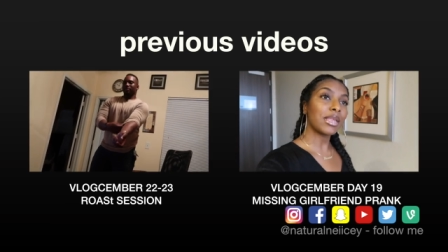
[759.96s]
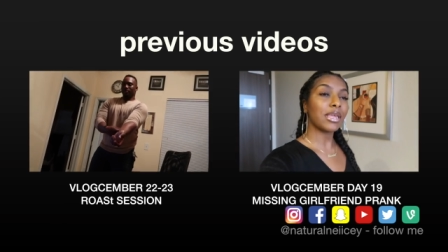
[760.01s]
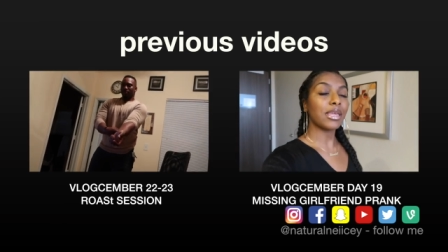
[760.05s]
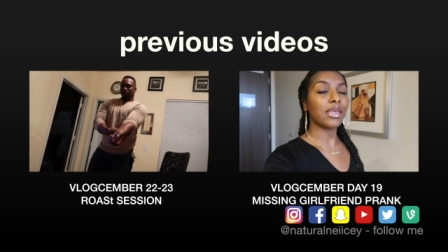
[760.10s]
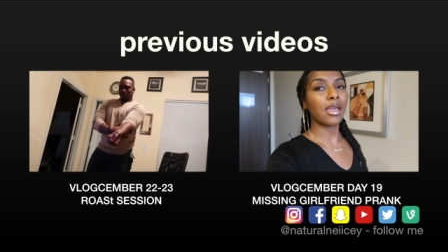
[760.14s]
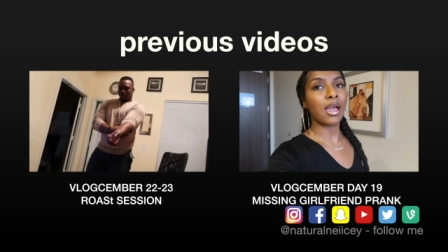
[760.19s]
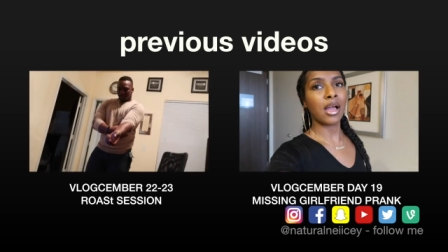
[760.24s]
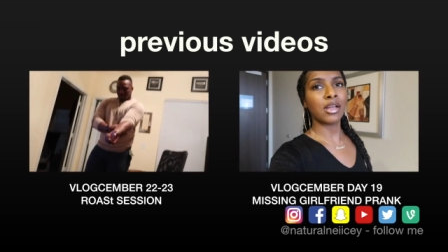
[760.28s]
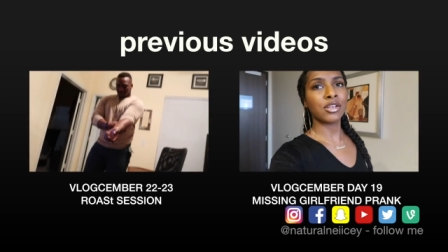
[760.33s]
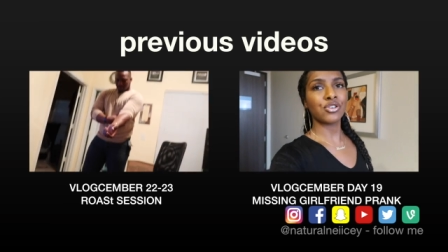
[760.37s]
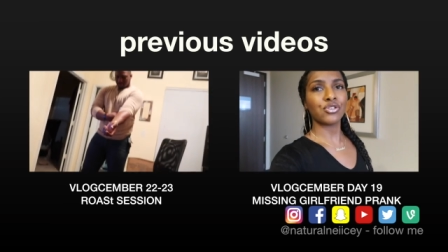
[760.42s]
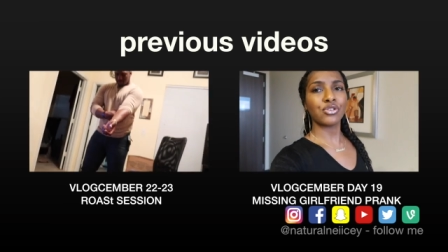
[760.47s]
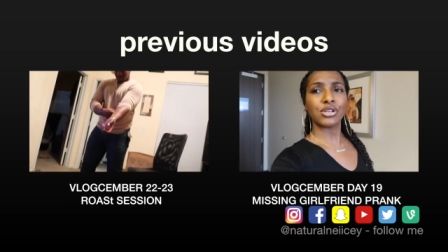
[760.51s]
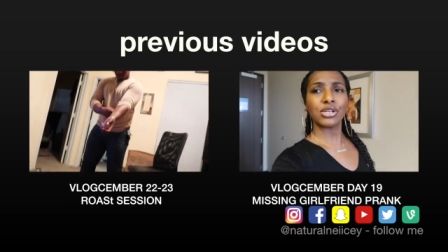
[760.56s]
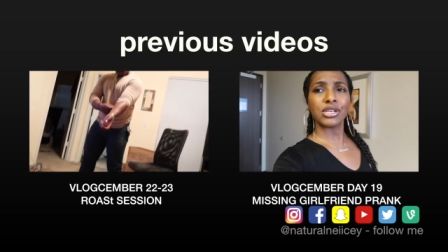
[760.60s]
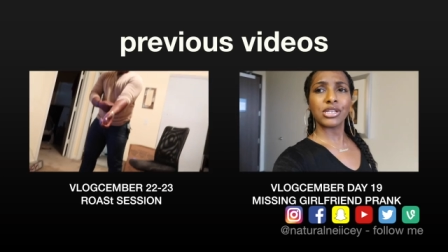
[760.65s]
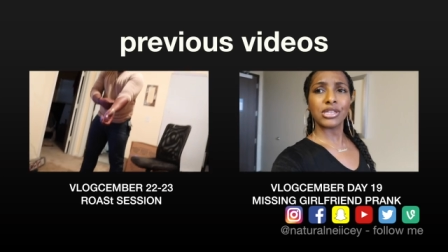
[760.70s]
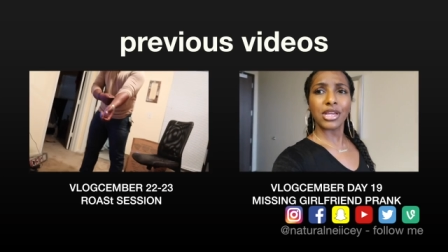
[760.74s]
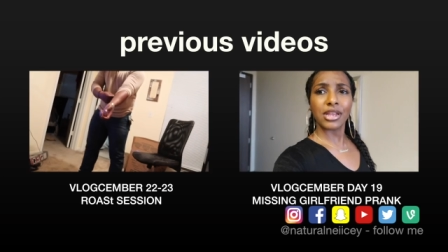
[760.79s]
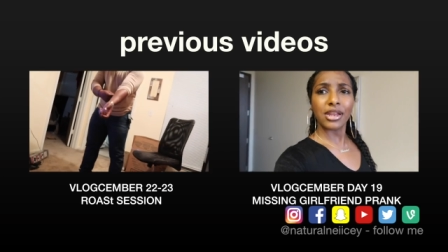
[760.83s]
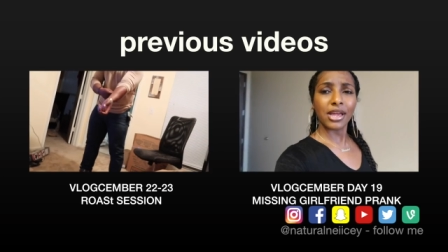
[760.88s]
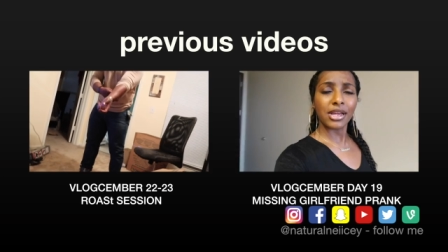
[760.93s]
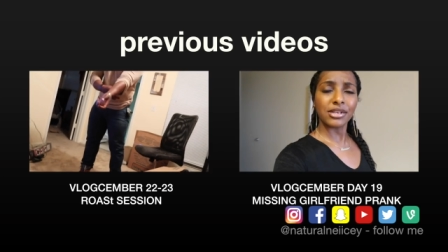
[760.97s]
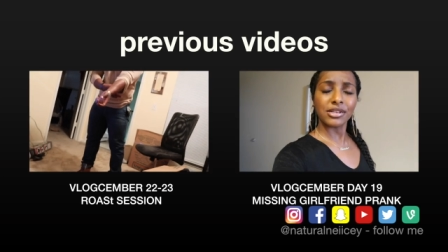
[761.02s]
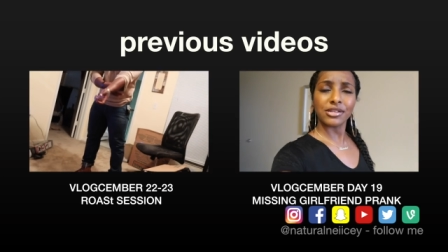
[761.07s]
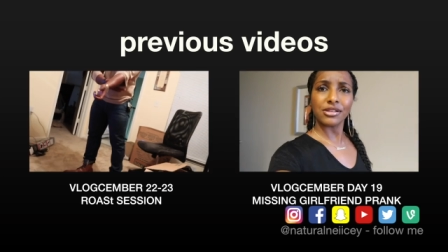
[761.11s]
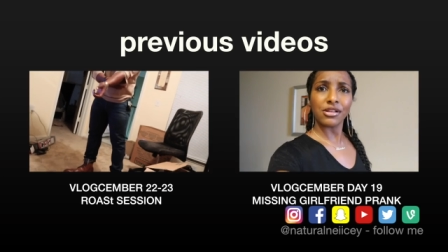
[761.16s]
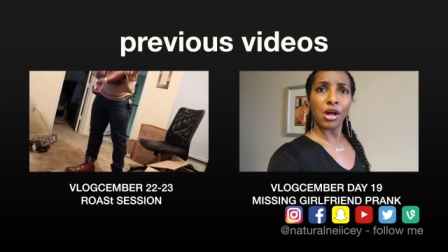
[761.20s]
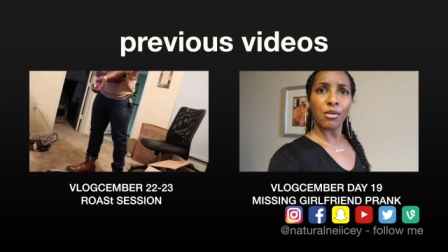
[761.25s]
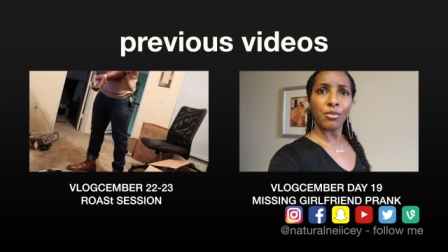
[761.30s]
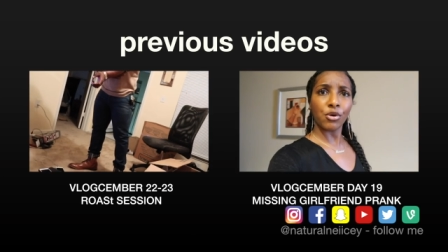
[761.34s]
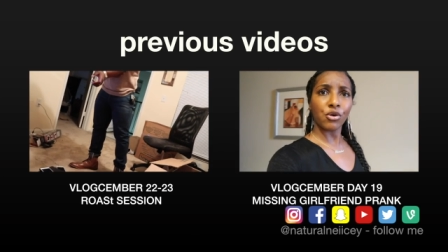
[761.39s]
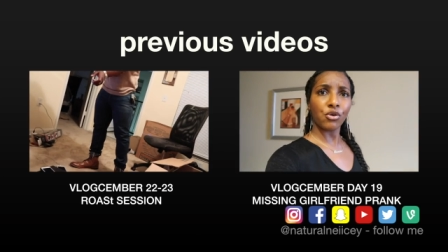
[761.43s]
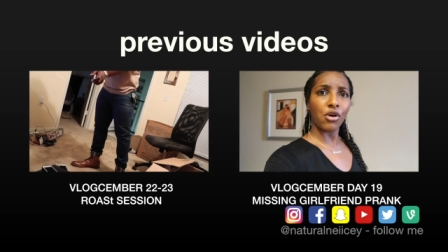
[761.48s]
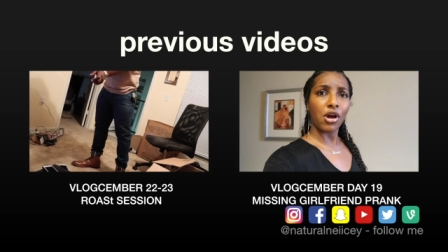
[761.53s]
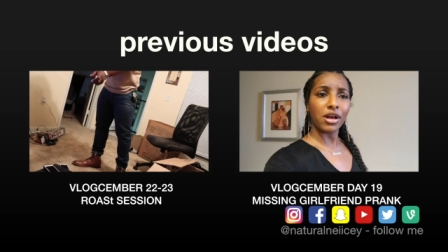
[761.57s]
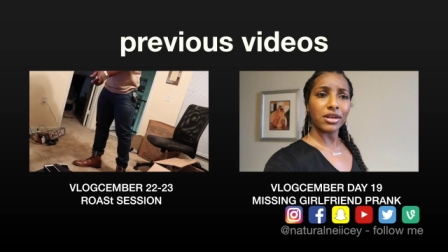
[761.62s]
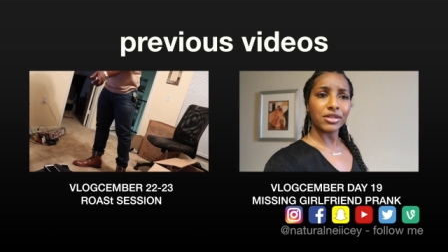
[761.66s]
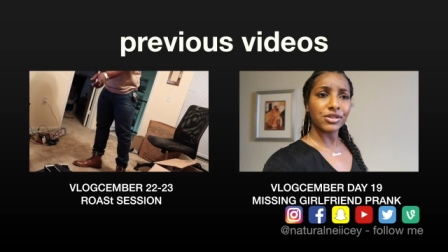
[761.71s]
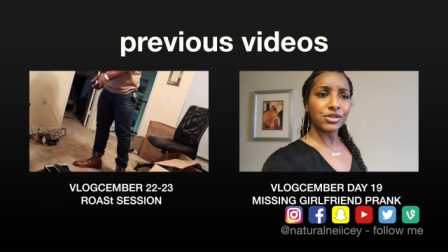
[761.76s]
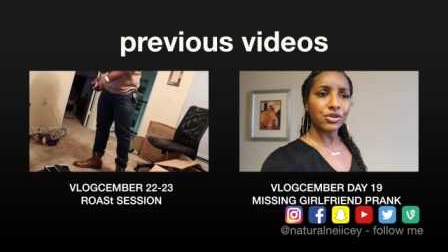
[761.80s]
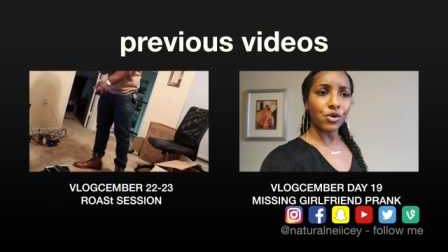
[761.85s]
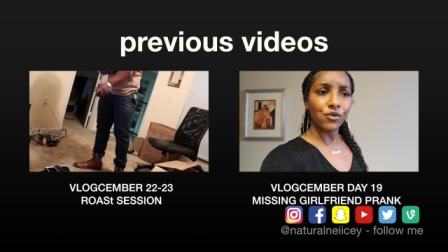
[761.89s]
sit down, man, so that
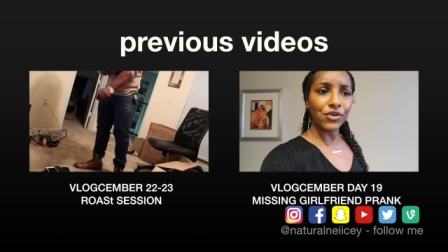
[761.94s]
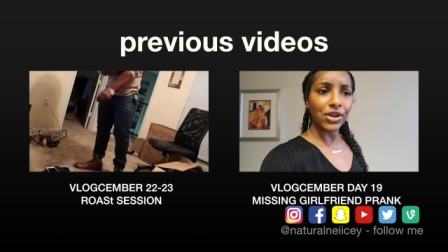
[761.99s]
seam